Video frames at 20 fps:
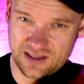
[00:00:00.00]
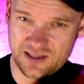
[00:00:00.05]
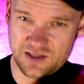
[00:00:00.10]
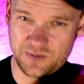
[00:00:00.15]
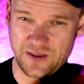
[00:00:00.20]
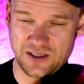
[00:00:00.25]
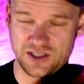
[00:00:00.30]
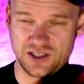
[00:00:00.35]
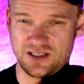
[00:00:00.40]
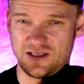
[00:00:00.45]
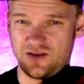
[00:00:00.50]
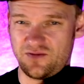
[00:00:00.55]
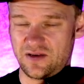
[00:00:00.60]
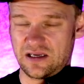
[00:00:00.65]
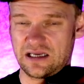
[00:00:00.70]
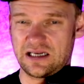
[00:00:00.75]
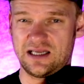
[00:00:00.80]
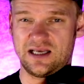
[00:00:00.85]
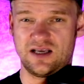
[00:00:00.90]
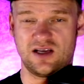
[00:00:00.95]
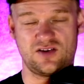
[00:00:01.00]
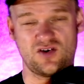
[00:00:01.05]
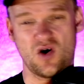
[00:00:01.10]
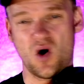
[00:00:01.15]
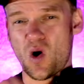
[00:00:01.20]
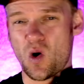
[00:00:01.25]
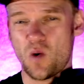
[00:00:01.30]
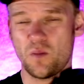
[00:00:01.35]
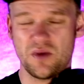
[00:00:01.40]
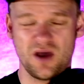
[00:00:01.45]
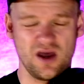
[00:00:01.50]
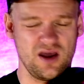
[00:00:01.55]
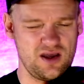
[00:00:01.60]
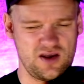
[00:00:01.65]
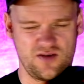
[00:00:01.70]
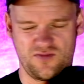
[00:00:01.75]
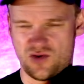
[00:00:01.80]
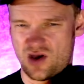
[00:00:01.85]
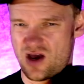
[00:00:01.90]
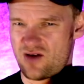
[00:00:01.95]
specifically at home,
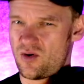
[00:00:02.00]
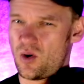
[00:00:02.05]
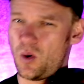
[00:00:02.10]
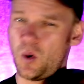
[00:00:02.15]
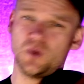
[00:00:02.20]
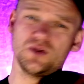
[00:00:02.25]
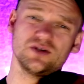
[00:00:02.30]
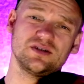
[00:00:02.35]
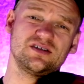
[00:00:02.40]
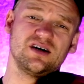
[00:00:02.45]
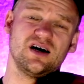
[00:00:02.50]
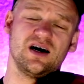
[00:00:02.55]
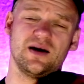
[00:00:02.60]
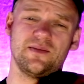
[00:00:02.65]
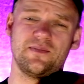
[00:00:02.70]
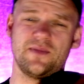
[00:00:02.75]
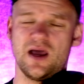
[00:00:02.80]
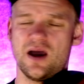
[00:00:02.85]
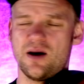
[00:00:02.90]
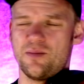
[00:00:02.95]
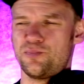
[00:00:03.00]
if you have all the time,